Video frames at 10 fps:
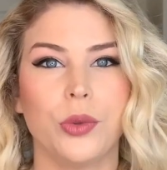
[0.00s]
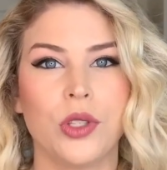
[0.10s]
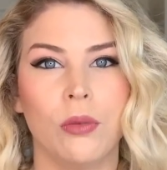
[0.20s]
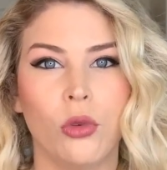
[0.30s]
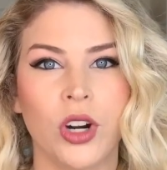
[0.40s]
It
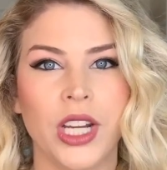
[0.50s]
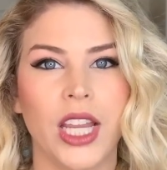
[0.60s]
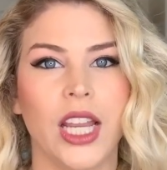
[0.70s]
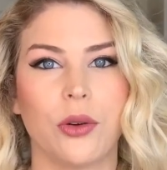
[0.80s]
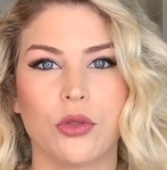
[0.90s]
was the
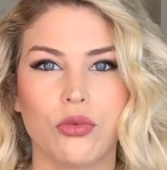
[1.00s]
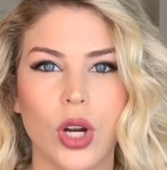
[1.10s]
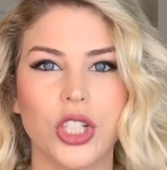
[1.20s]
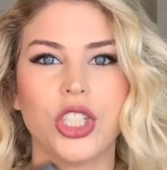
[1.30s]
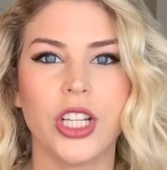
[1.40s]
morning, I was
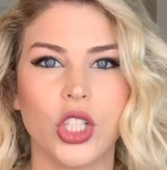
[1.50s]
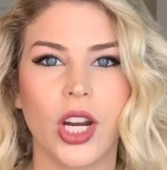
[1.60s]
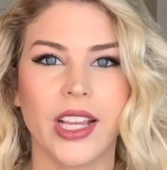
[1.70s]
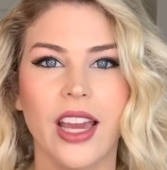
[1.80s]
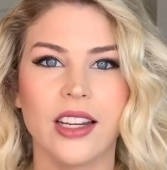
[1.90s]
rushing,
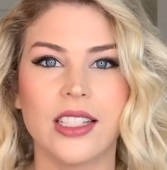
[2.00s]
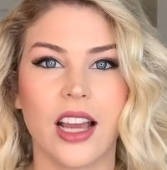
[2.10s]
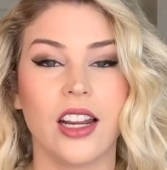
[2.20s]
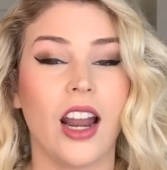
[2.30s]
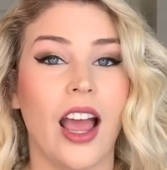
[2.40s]
trying to get it done.